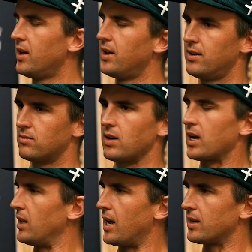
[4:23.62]

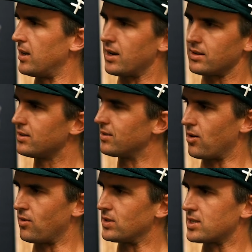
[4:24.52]
Recollecting or
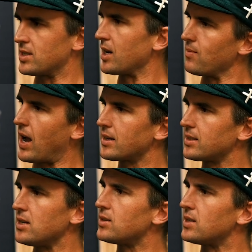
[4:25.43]
just thinking back to
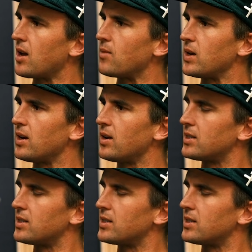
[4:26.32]
UTMB,